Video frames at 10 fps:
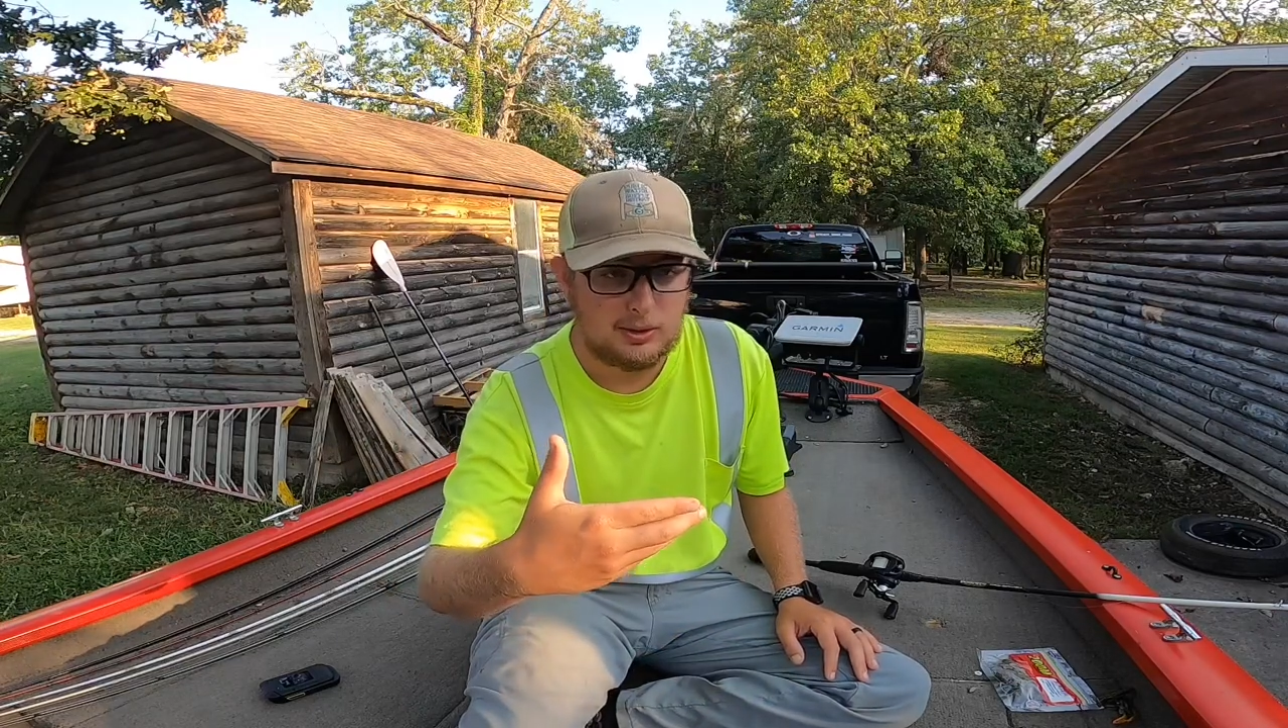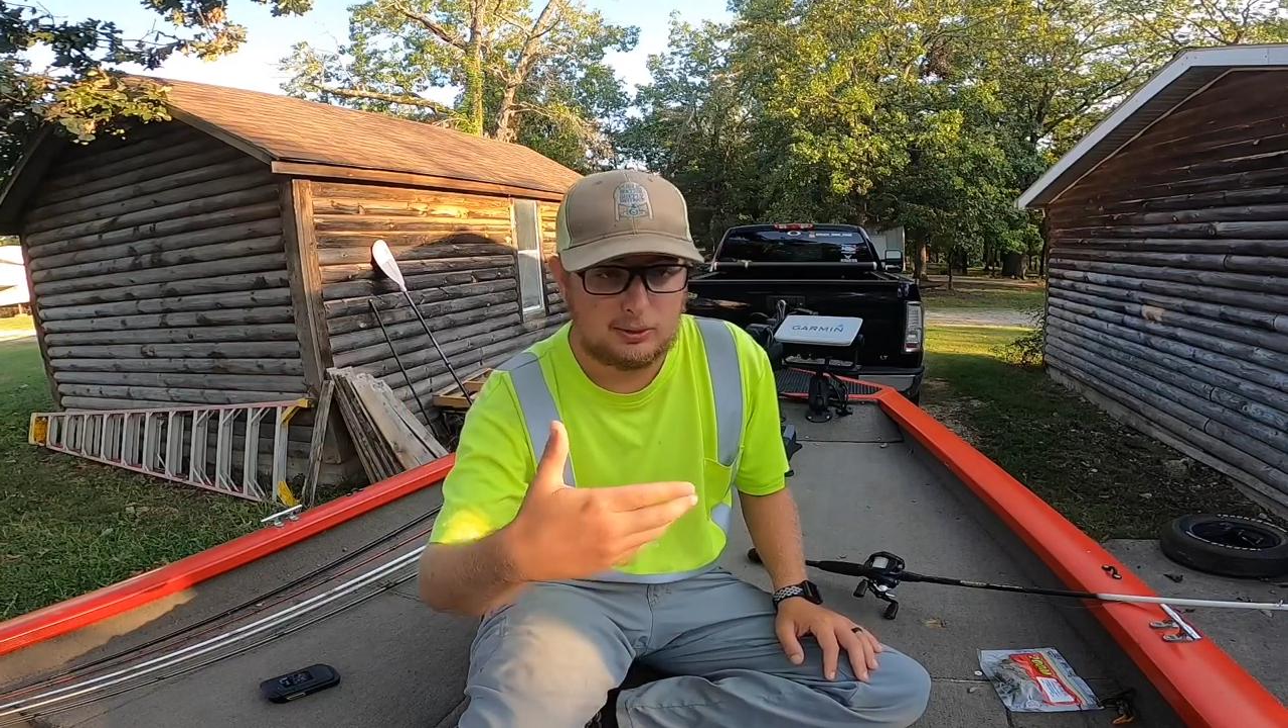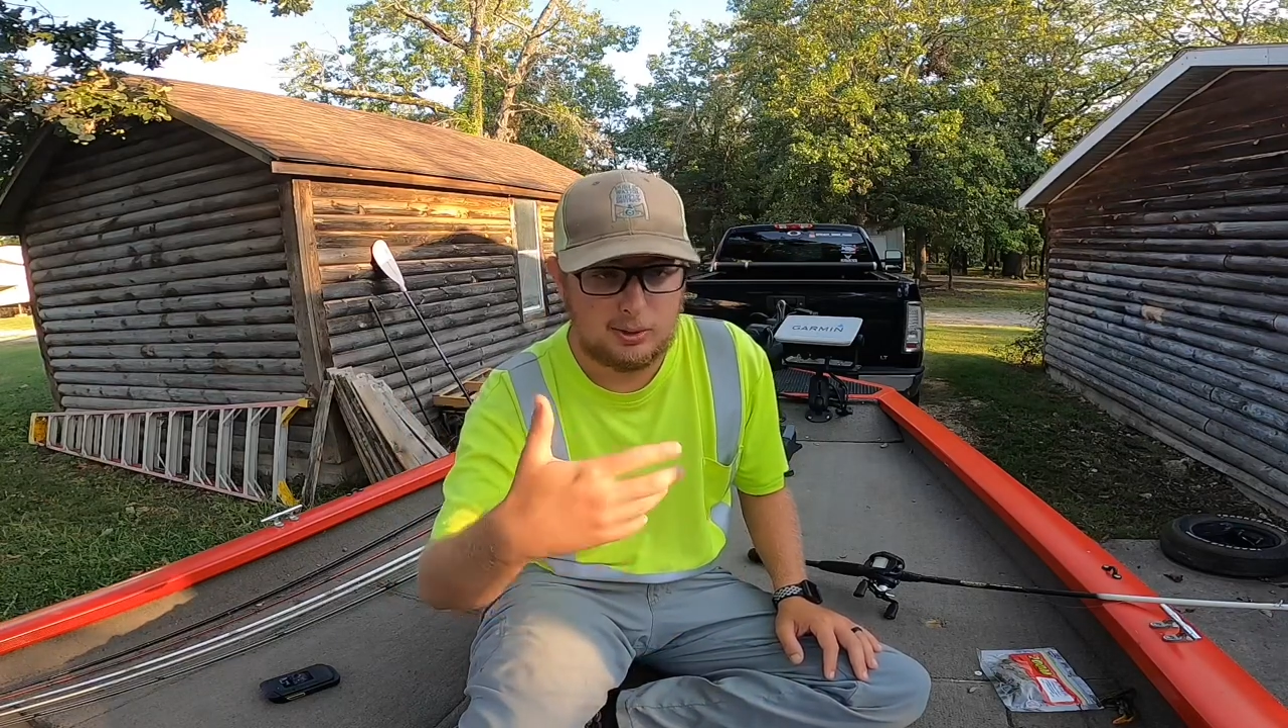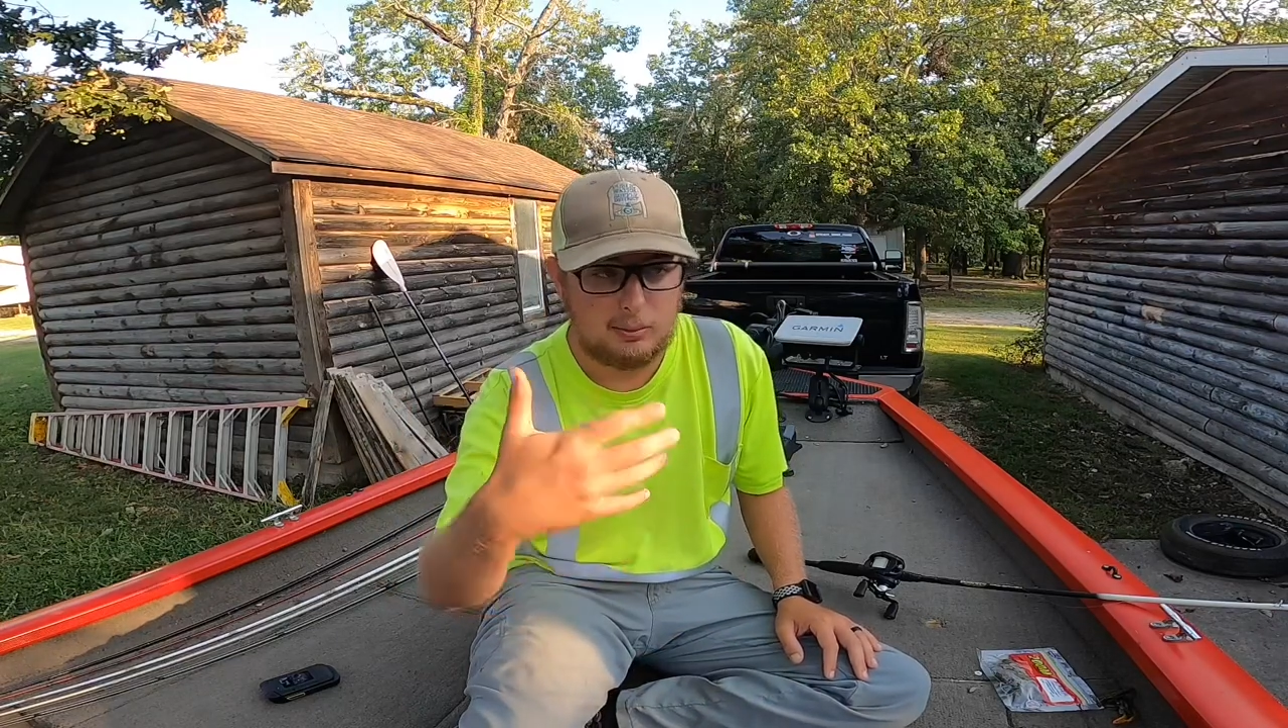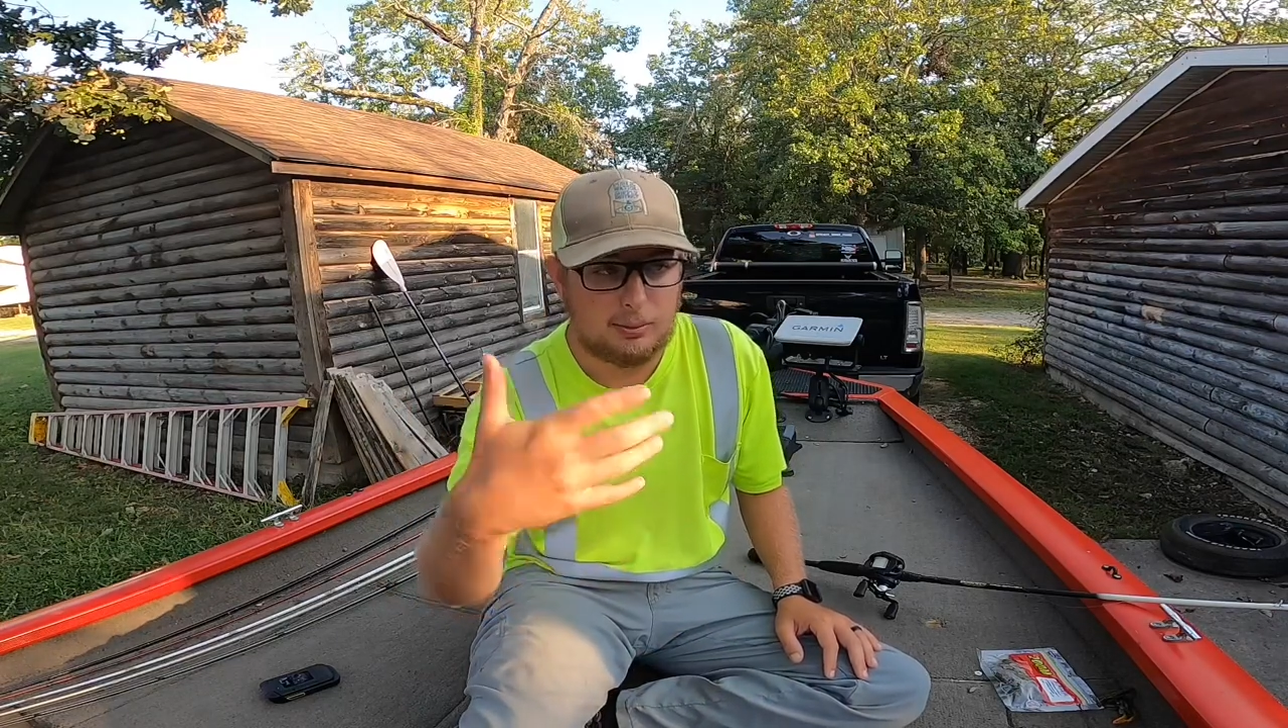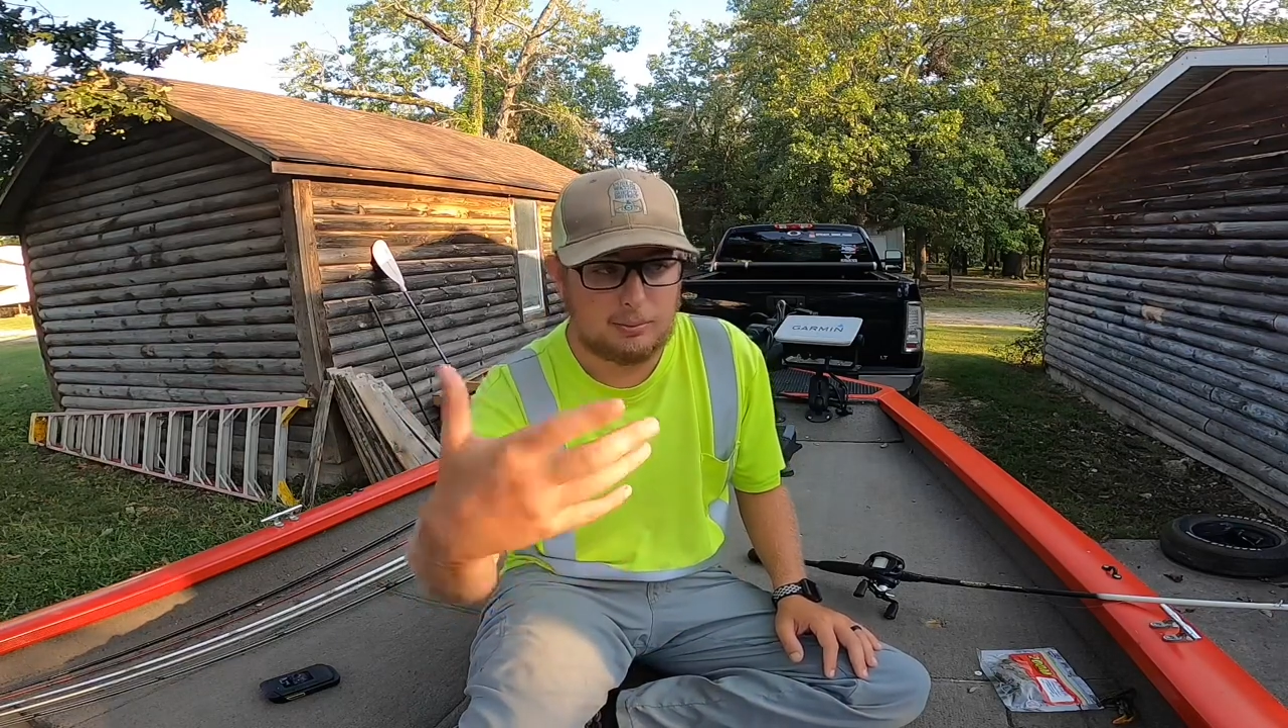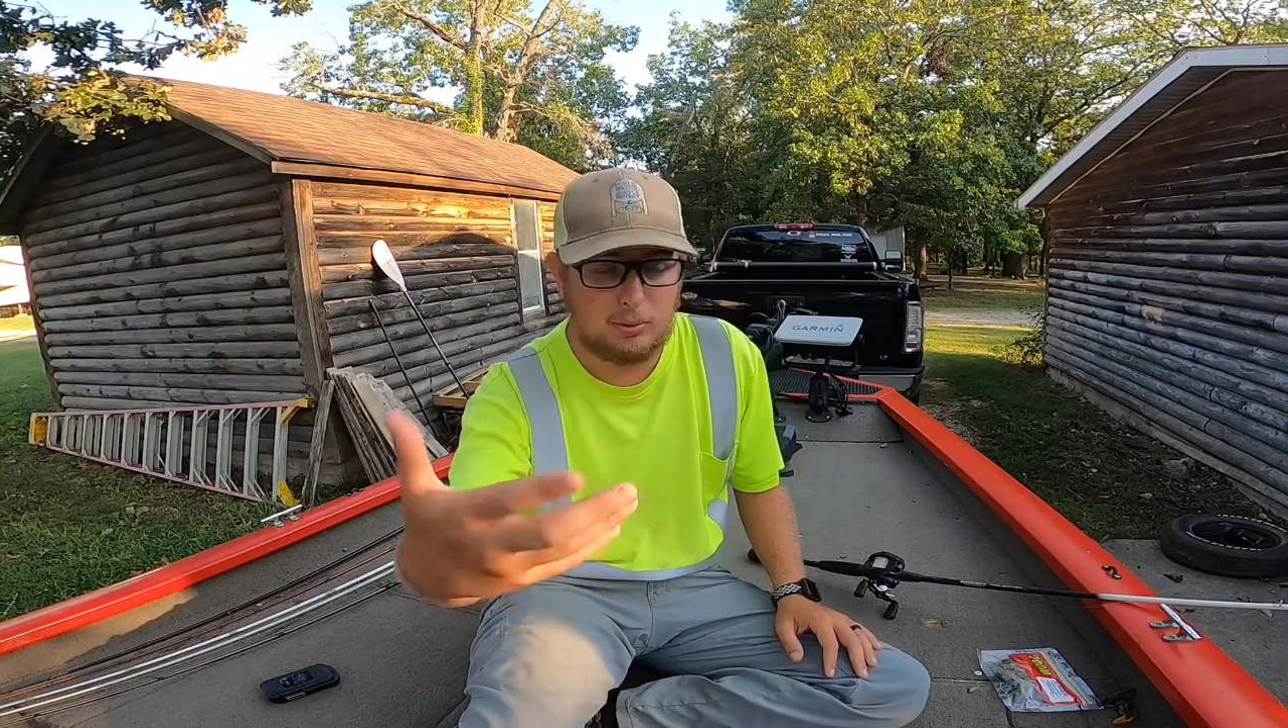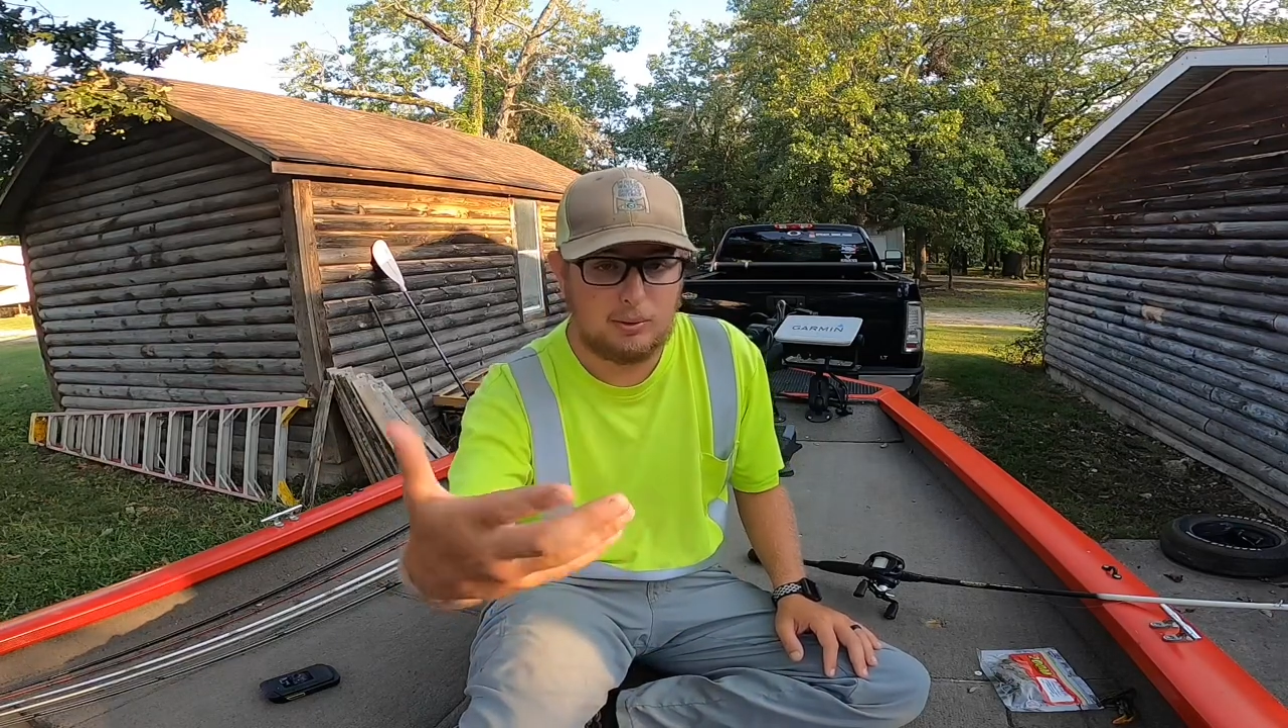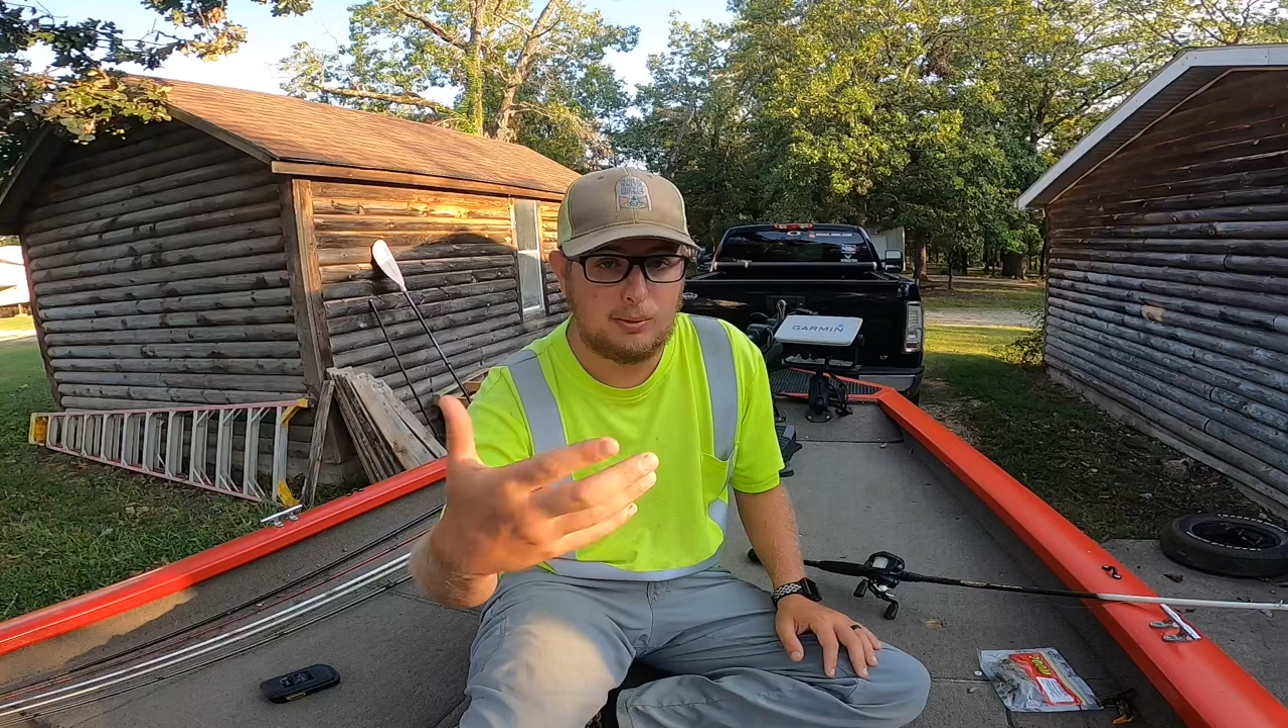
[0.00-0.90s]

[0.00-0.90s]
so I will throw